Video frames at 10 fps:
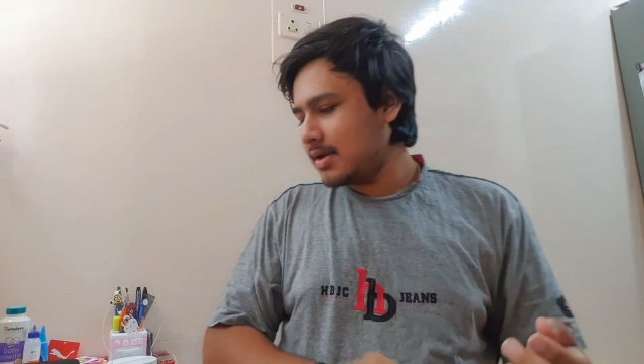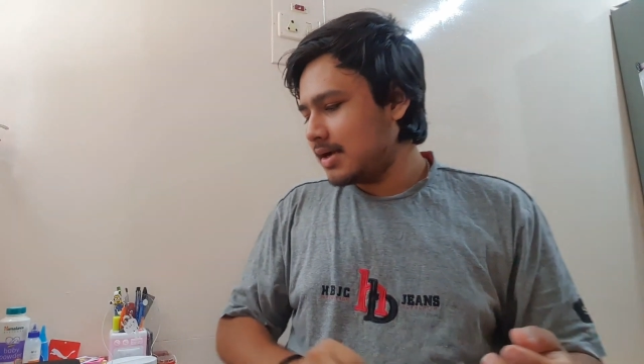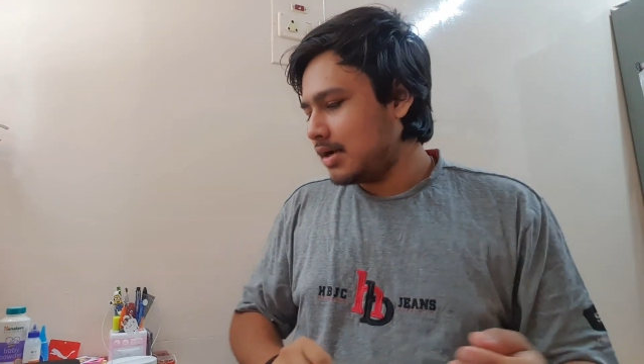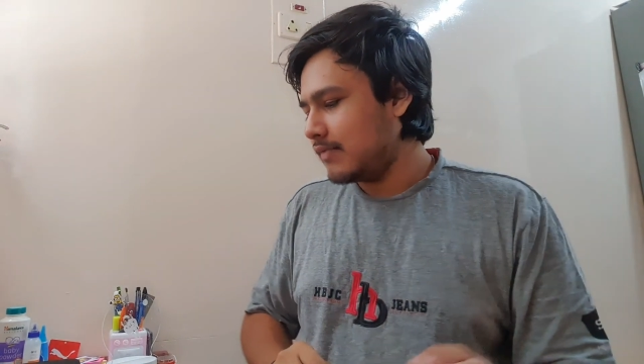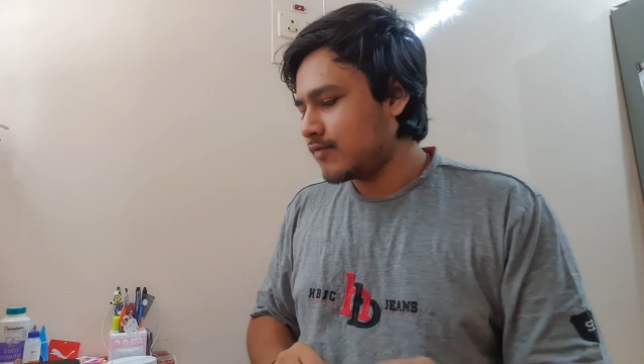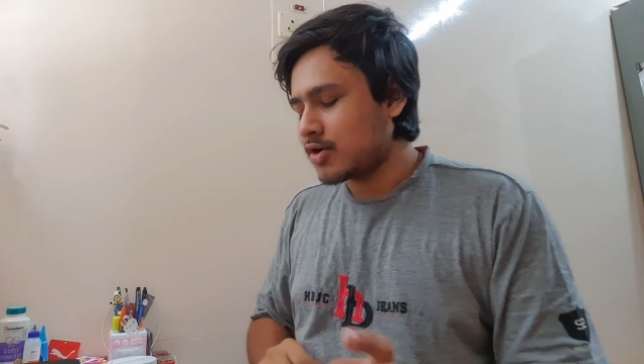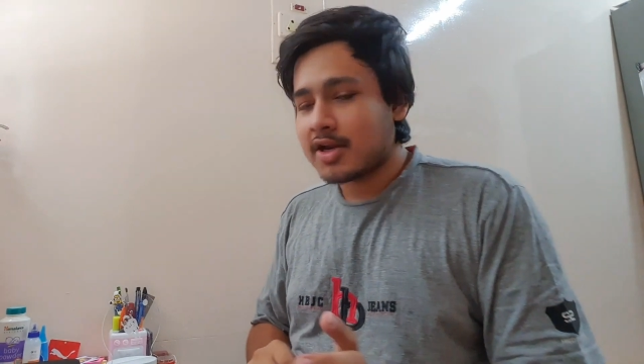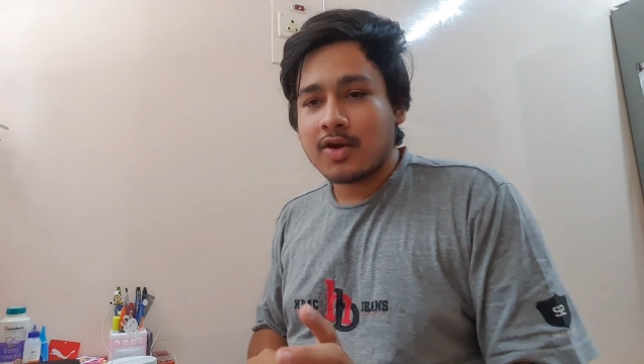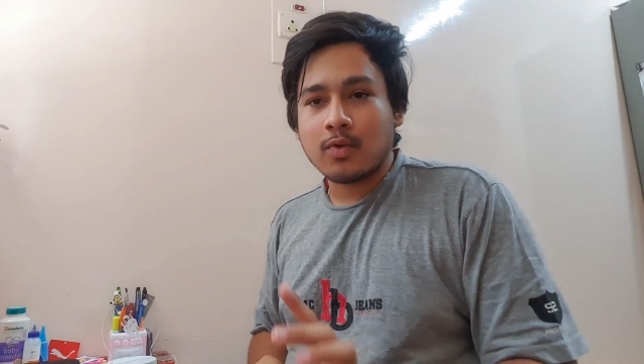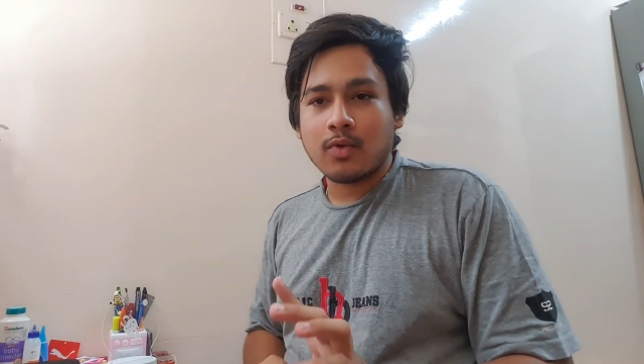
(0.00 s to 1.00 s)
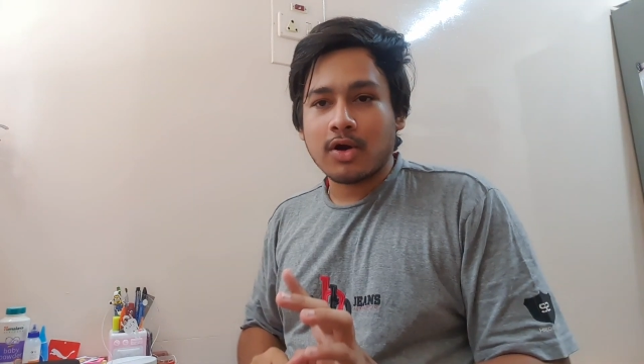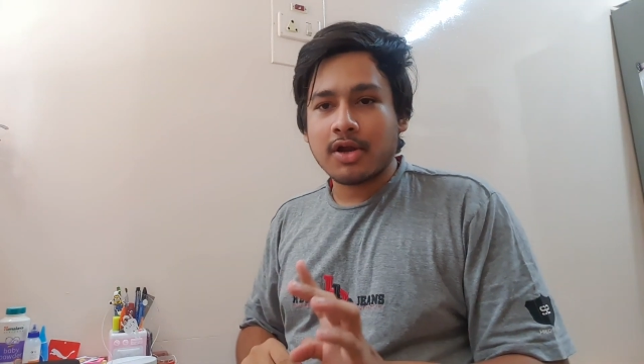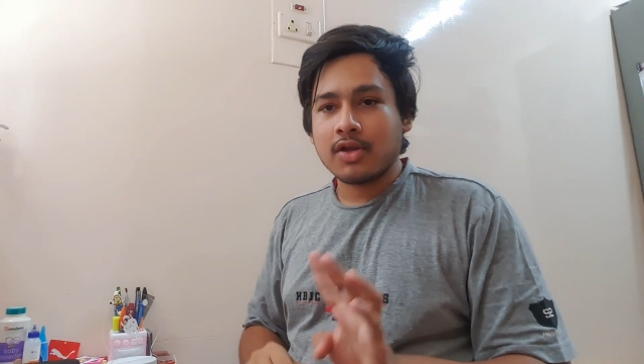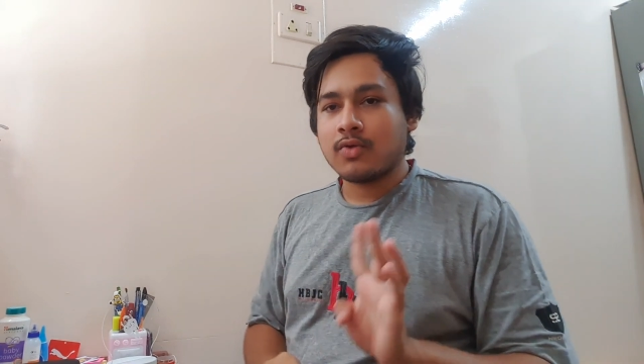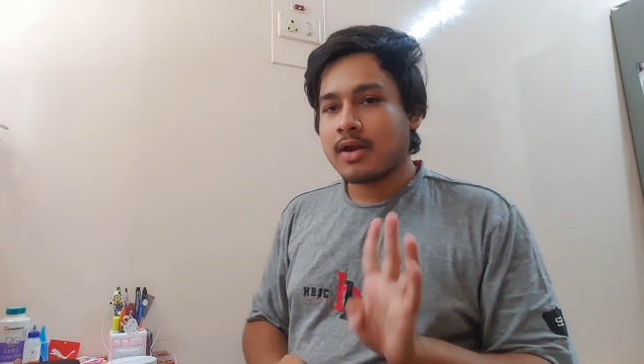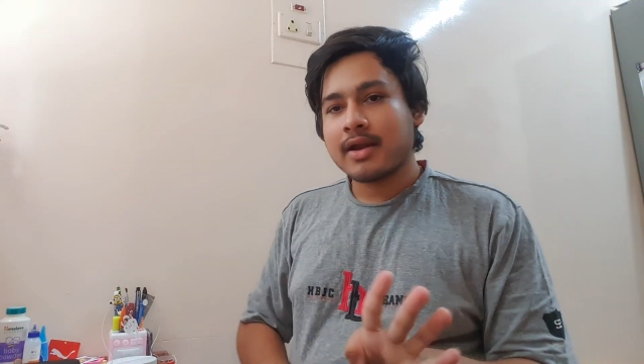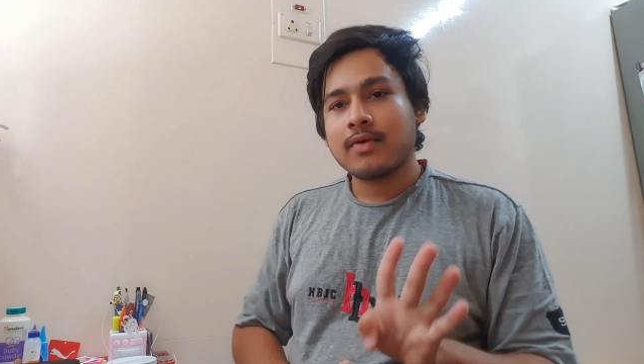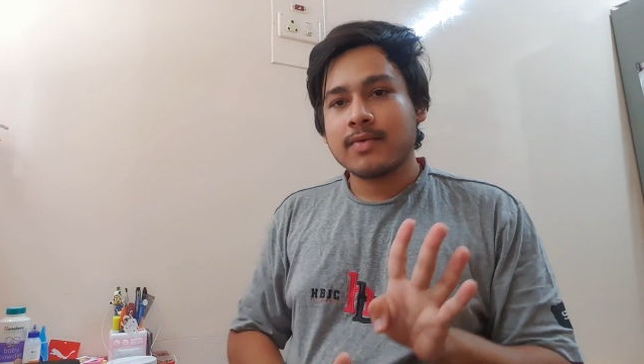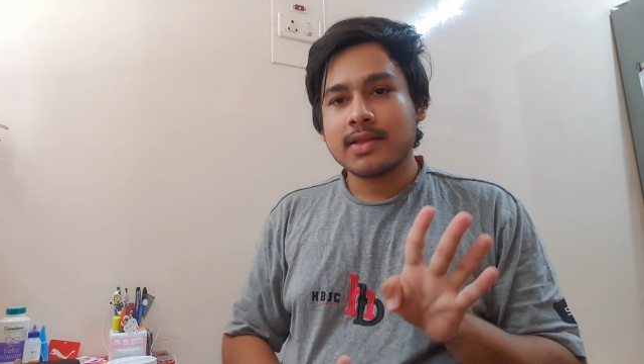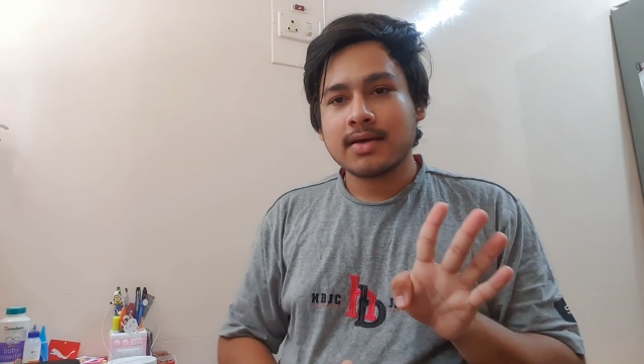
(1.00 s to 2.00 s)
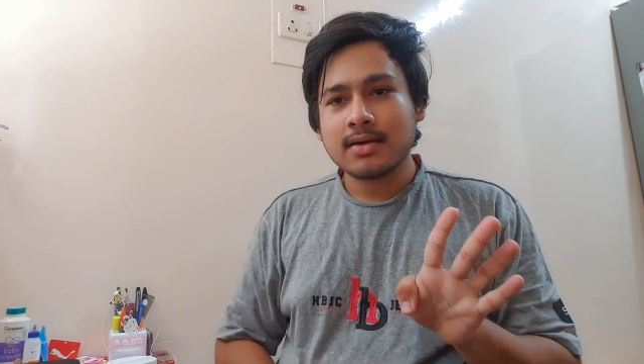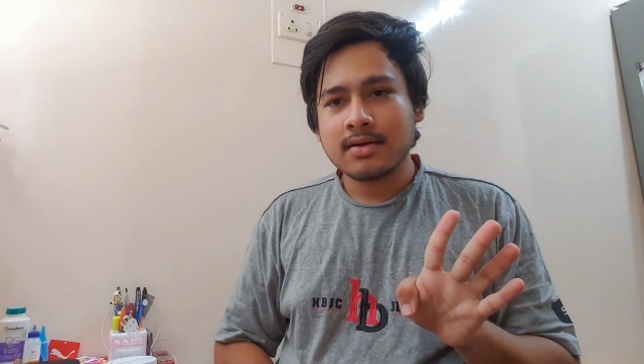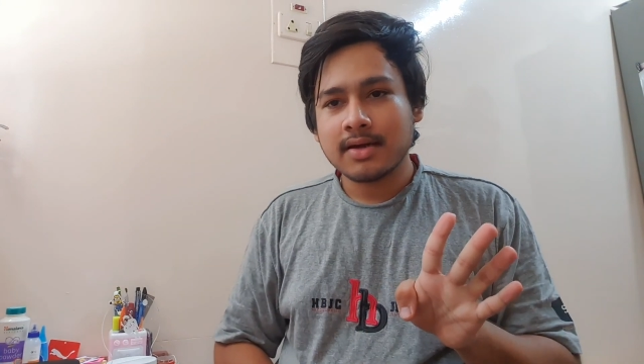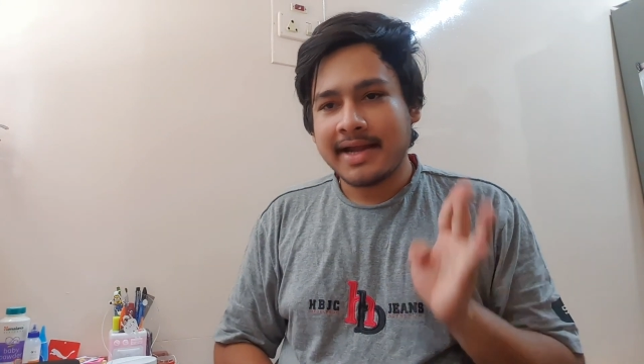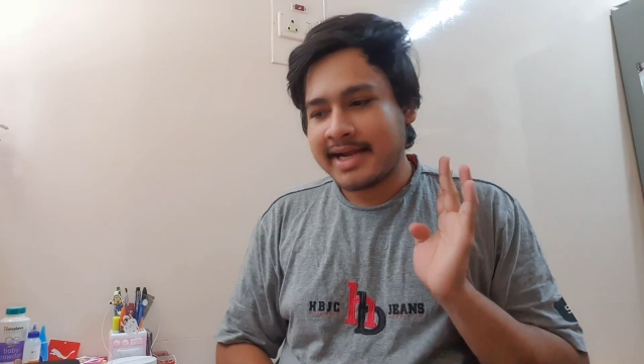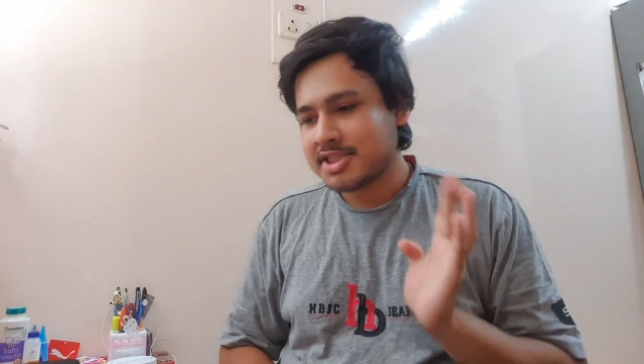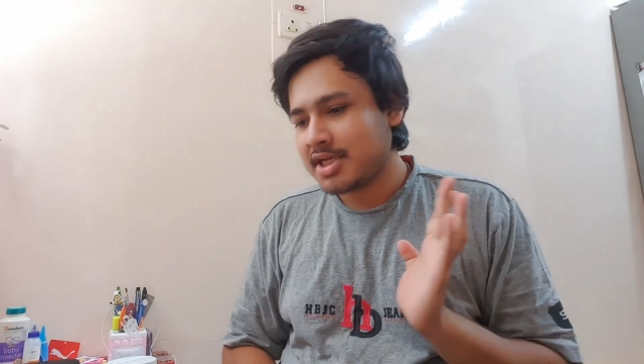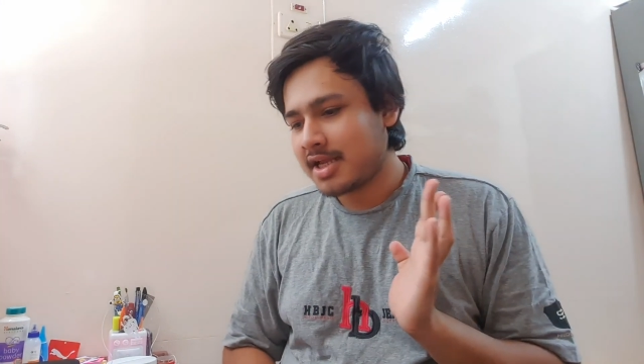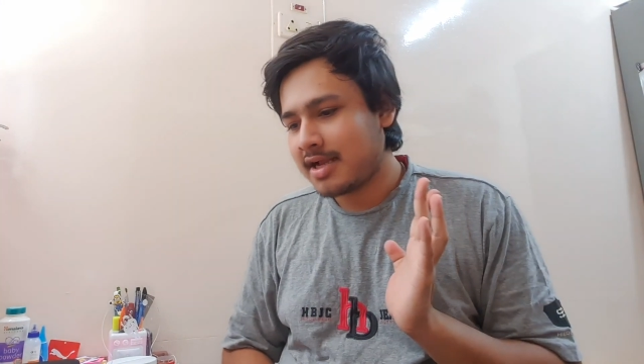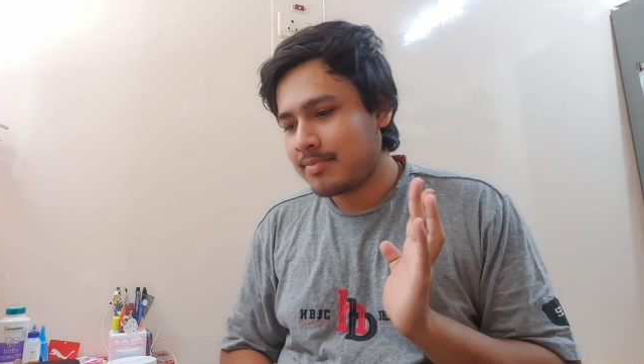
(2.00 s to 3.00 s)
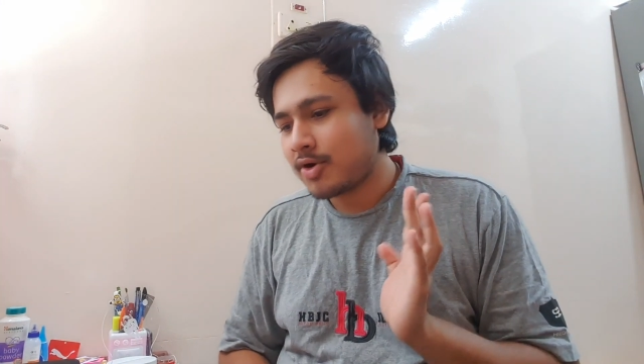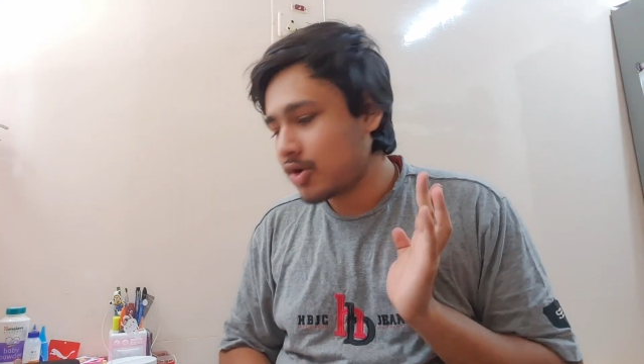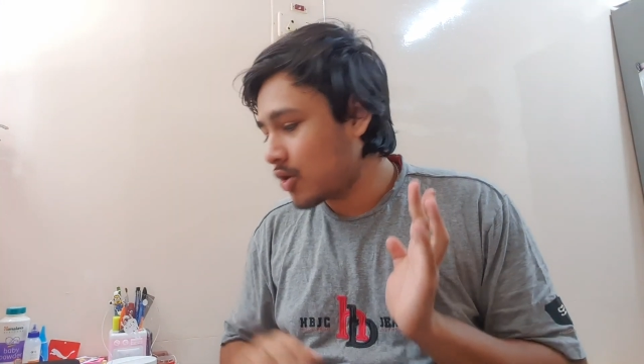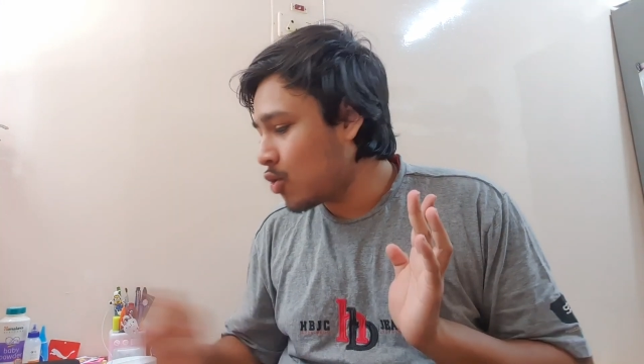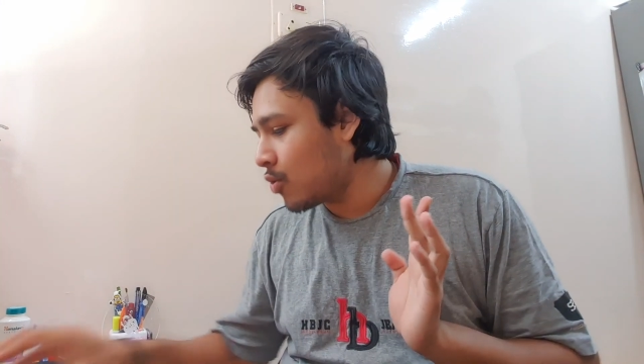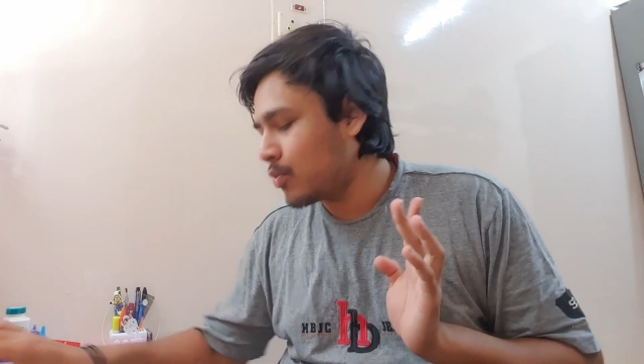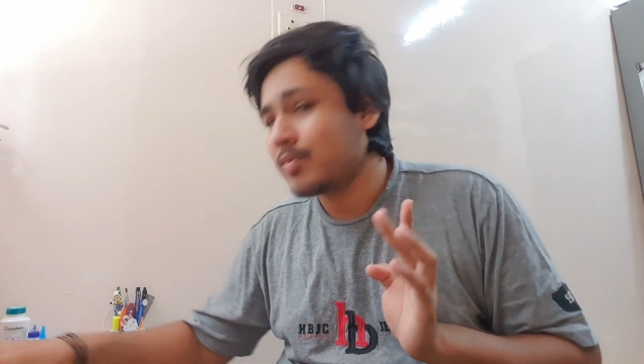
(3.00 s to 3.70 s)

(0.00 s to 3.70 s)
I have to tell you what you get with a action camera or a GoPro,